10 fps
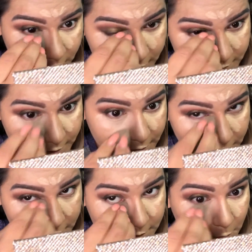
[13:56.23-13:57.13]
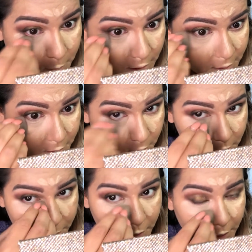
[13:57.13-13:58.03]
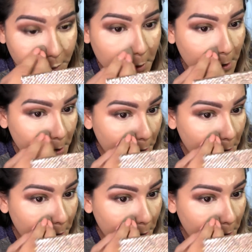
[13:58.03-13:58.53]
Isn't it nuts how makeup or